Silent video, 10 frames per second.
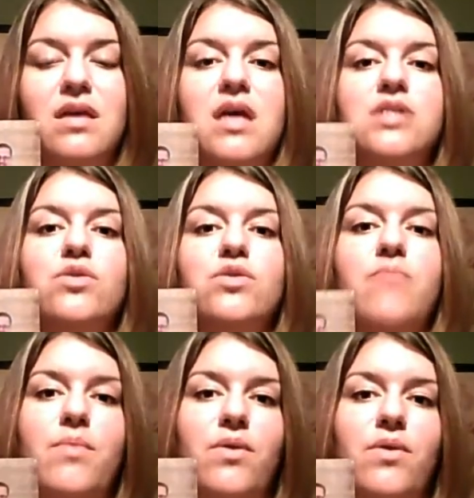to
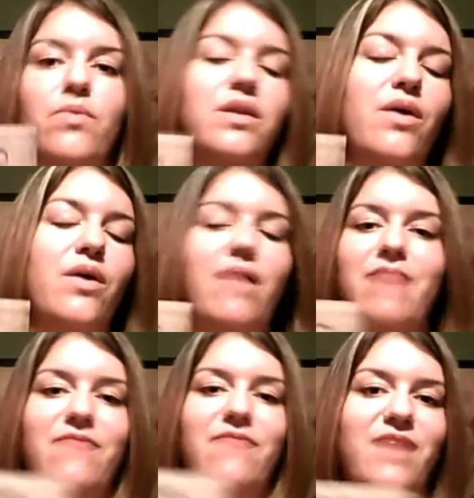remember. We know how
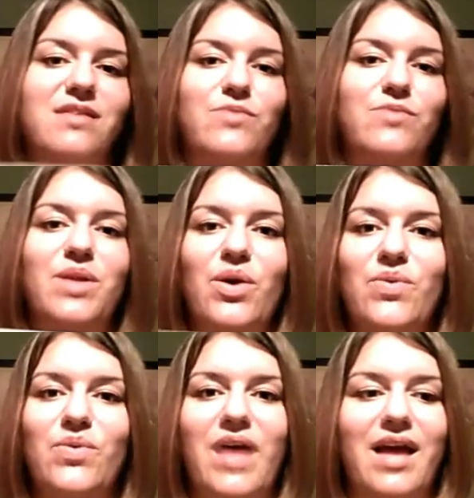life gets. We know
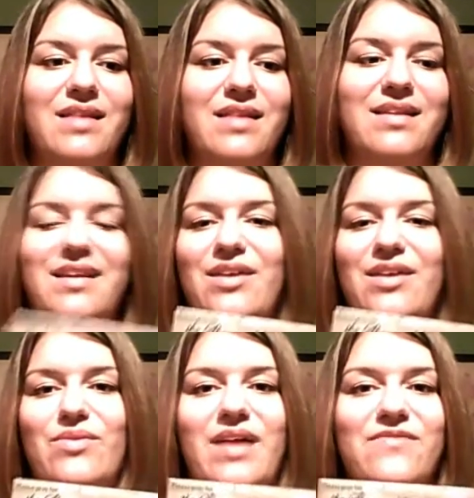that,
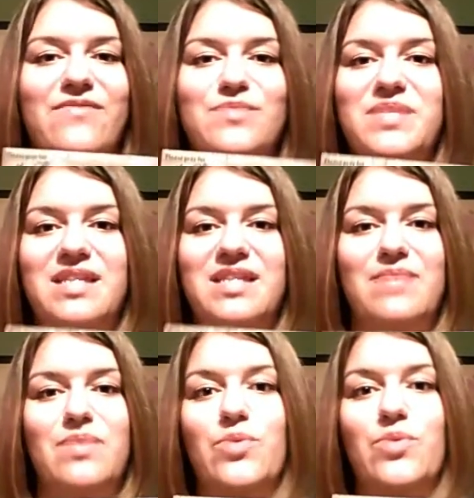life is busy and
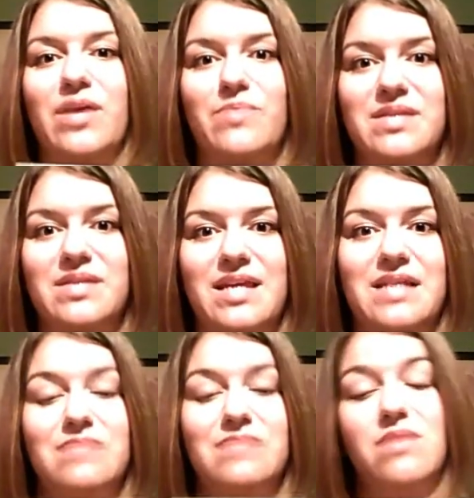people get busy, and
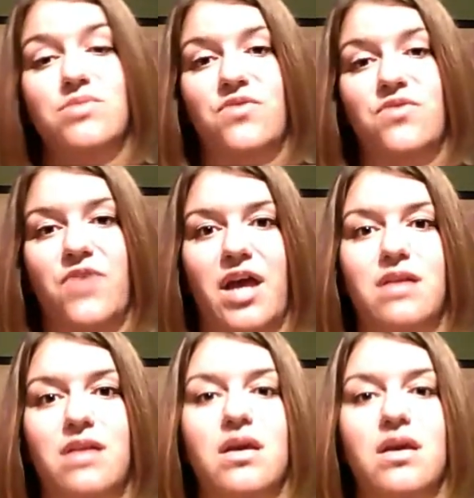sometimes you forget.